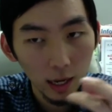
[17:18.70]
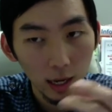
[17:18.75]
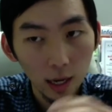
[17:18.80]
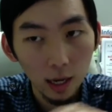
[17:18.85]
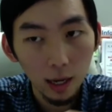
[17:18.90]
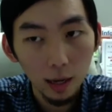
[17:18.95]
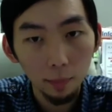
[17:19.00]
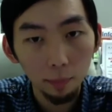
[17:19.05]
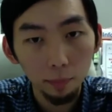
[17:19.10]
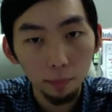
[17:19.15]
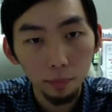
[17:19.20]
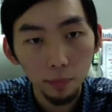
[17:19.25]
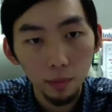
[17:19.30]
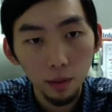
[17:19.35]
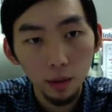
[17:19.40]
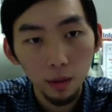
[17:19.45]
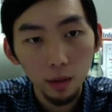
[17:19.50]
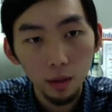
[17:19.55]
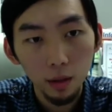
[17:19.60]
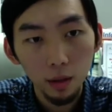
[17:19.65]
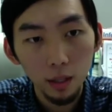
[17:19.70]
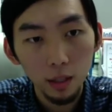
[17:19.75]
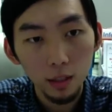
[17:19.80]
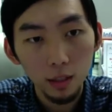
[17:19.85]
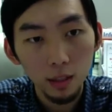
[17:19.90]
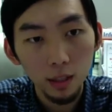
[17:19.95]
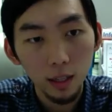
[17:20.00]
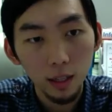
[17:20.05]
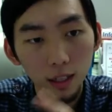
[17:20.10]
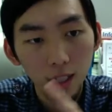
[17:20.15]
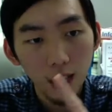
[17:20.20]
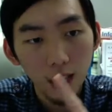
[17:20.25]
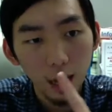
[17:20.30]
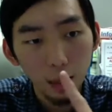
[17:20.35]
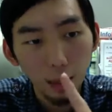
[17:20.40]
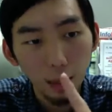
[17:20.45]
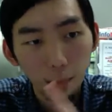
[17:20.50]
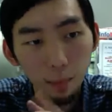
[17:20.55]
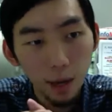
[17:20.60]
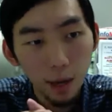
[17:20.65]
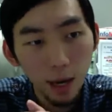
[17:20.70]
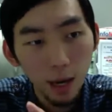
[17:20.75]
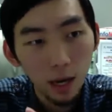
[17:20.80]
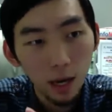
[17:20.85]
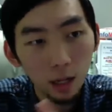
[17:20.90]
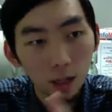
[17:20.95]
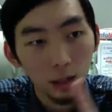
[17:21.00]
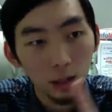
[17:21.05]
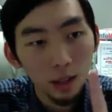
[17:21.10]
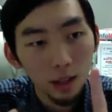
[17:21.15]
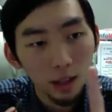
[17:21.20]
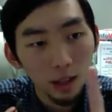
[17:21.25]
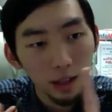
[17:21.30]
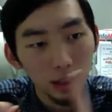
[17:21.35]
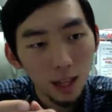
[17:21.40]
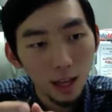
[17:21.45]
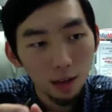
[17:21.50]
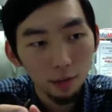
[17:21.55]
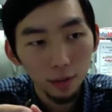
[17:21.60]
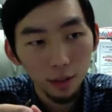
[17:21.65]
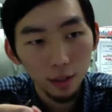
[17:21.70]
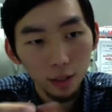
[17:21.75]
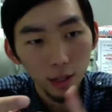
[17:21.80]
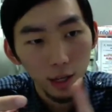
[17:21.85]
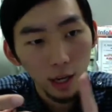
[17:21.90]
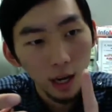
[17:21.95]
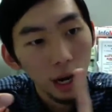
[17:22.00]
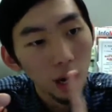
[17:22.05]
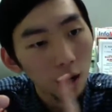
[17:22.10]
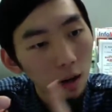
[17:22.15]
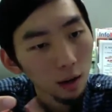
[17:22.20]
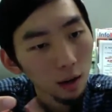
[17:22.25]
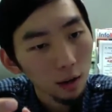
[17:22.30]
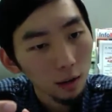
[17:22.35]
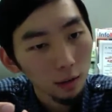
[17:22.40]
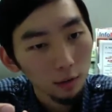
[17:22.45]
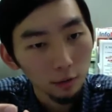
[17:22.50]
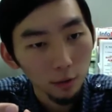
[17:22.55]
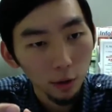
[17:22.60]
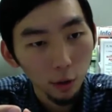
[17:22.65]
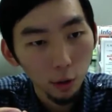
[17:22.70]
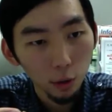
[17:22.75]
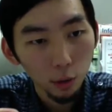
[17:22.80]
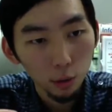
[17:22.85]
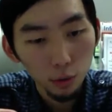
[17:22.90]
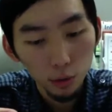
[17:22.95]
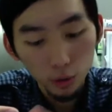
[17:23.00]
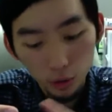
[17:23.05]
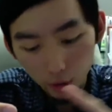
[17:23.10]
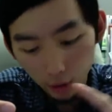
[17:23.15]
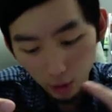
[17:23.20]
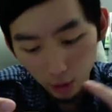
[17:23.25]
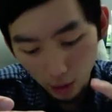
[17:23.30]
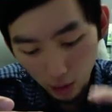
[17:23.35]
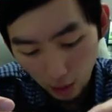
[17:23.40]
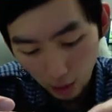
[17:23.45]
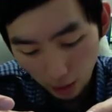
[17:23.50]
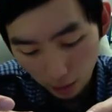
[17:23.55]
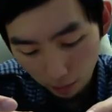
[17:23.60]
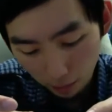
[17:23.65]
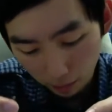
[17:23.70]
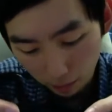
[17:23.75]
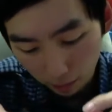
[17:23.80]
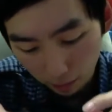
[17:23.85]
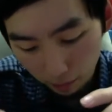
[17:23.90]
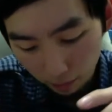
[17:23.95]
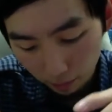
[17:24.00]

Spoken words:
skin care, things like chamomile, lavender, rose. There